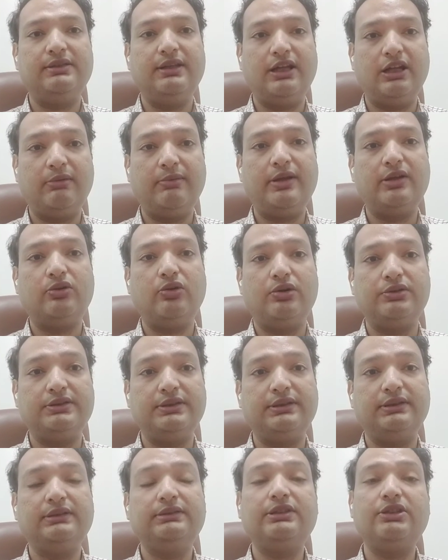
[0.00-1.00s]
thereby
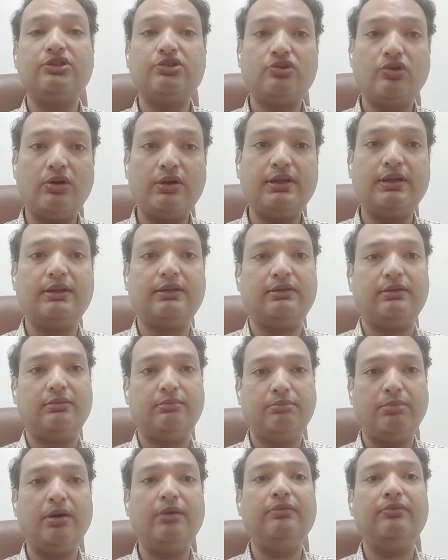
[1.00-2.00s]
causing the systolic
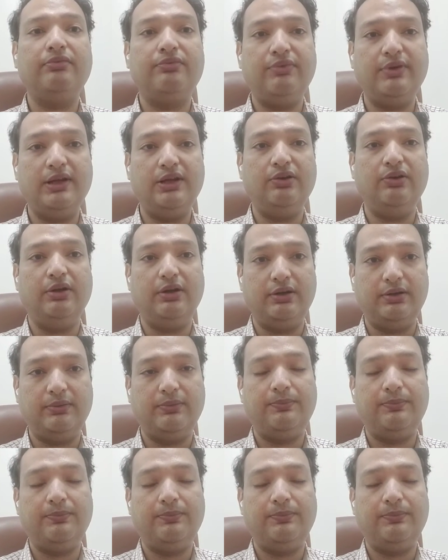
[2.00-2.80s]
pump failure.